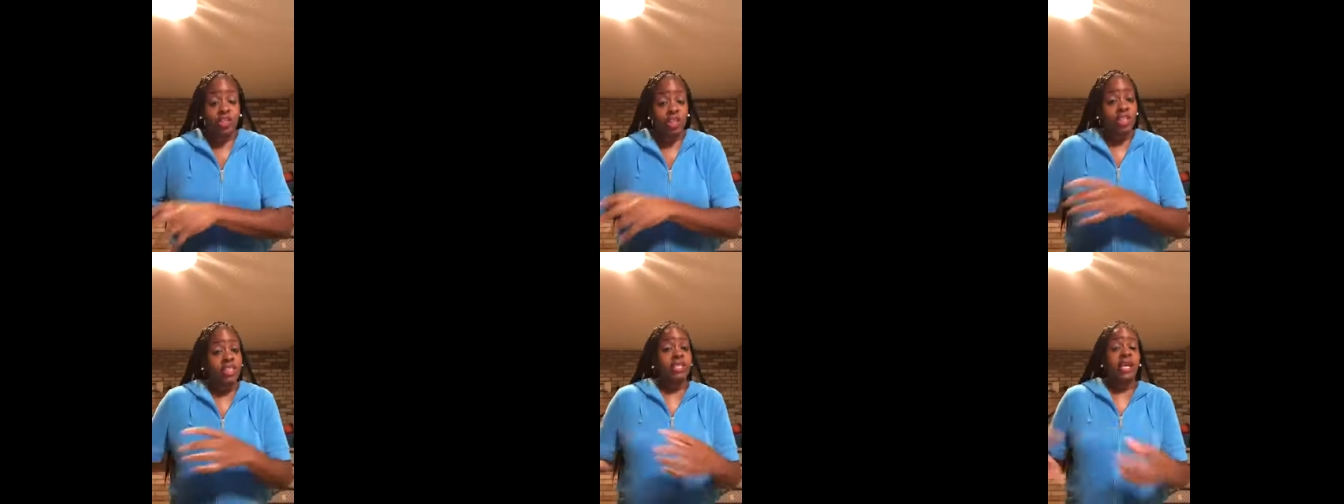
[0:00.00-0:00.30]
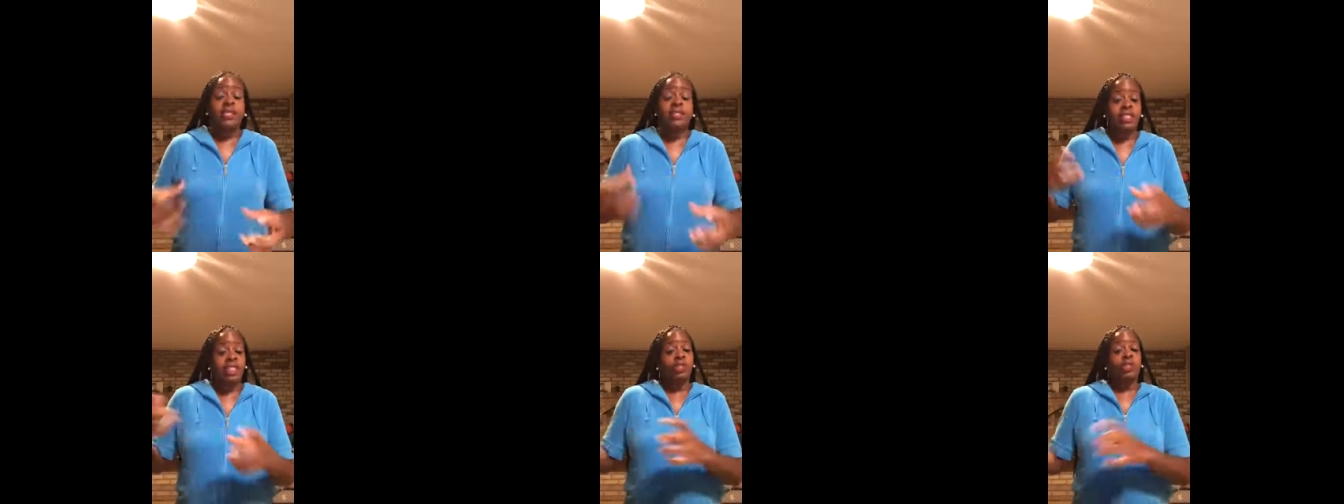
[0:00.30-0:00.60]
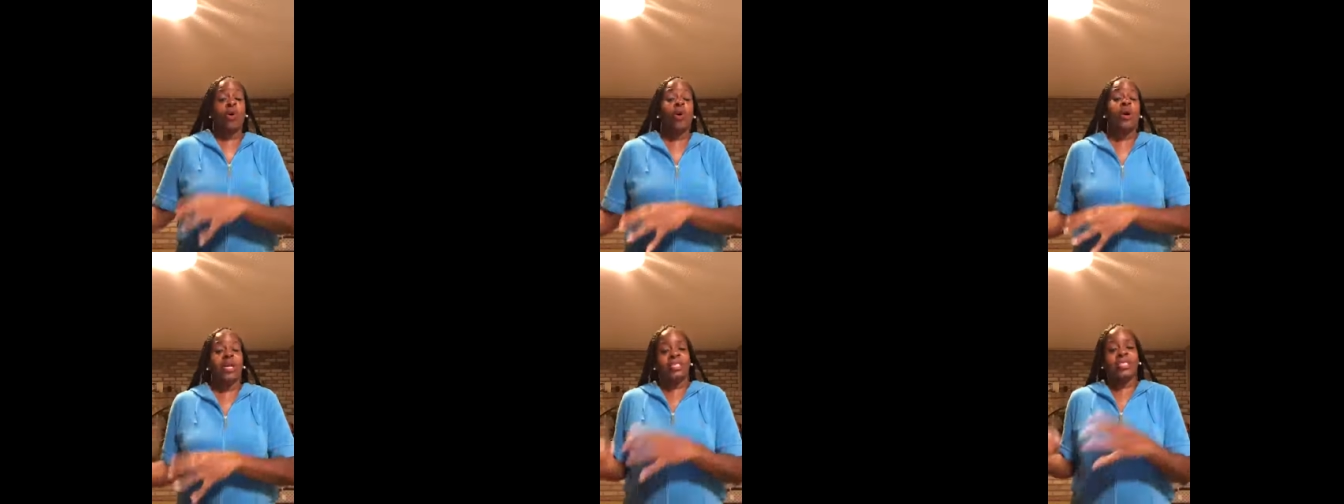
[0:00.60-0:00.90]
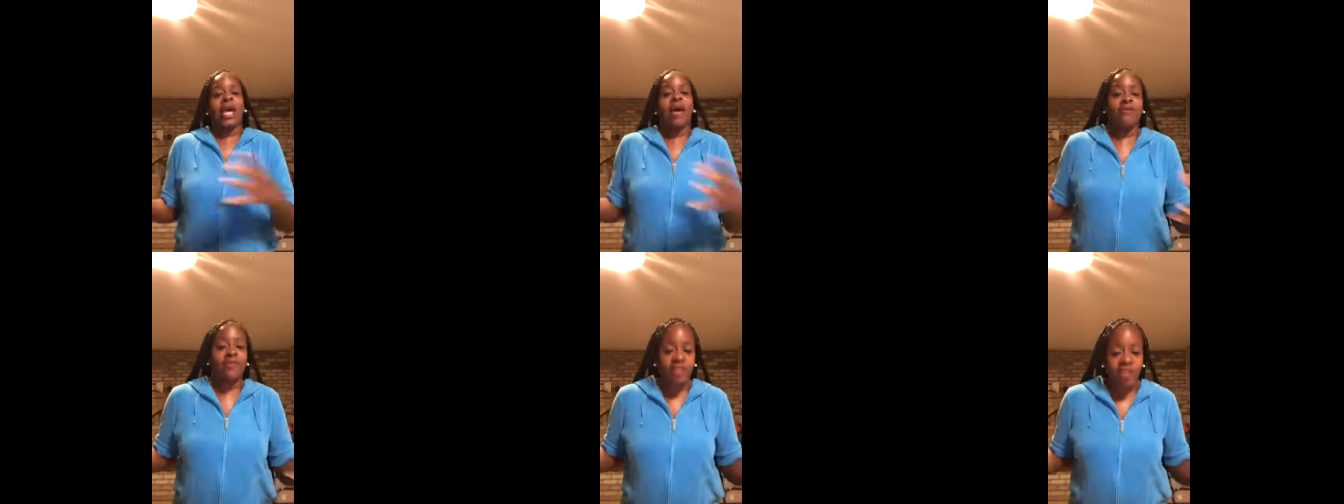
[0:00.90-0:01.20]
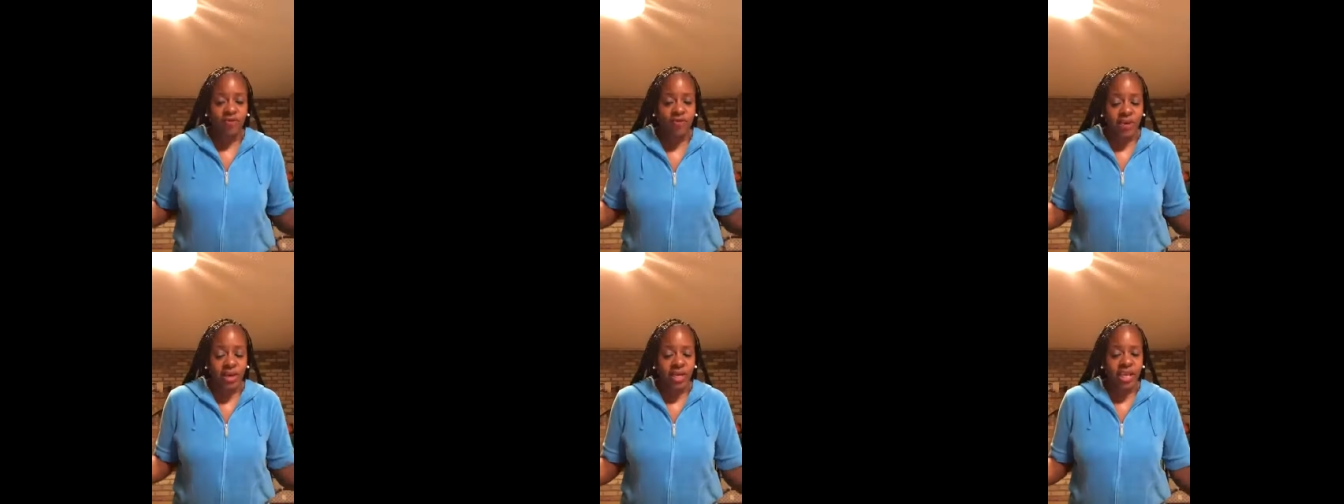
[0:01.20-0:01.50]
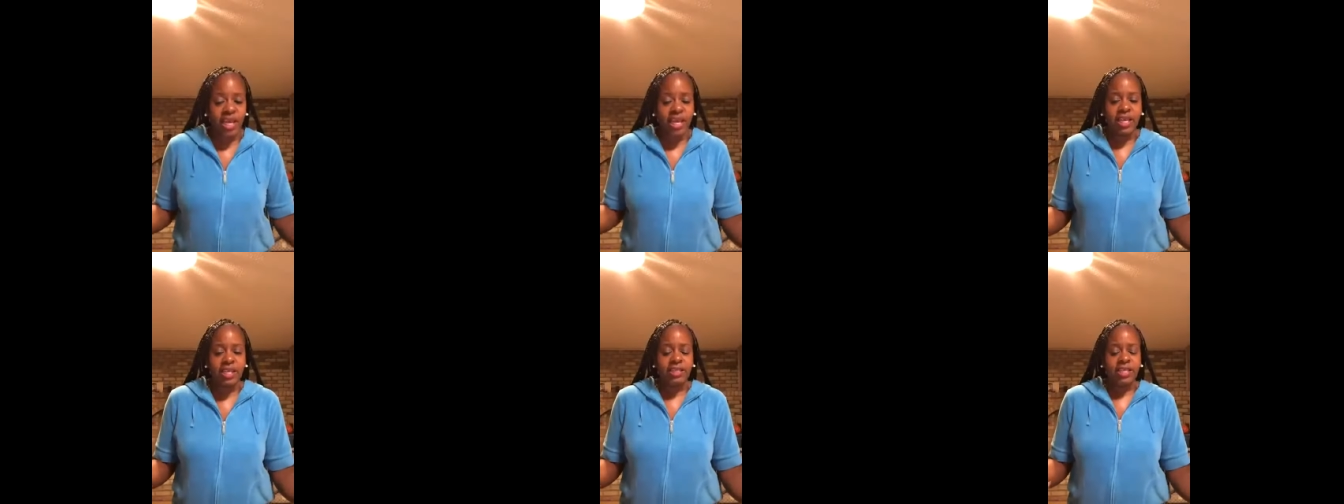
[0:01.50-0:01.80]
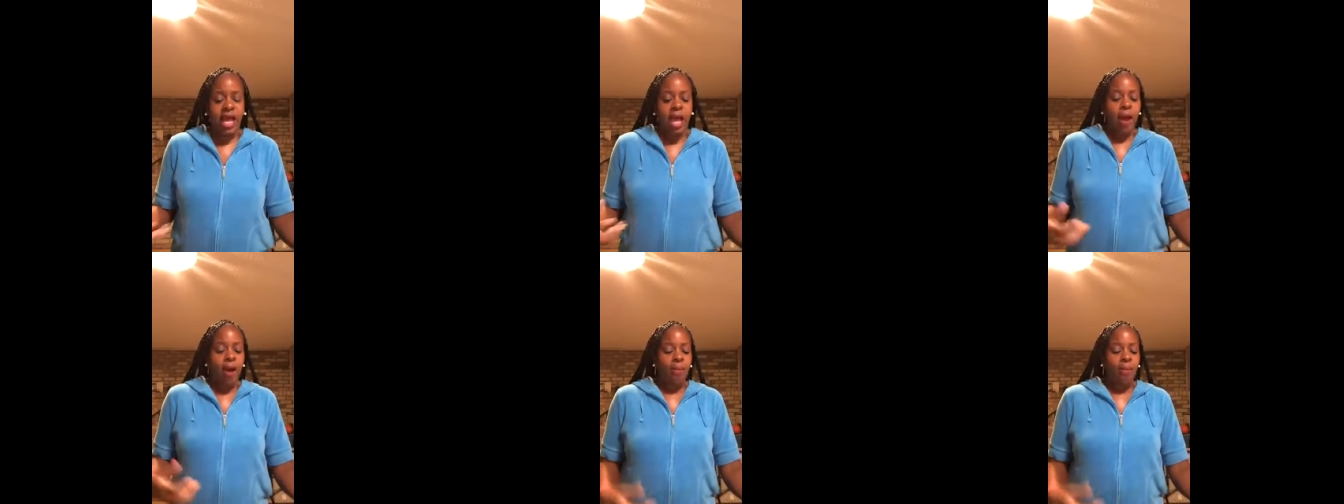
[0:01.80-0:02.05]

Your sons and daughters have different needs.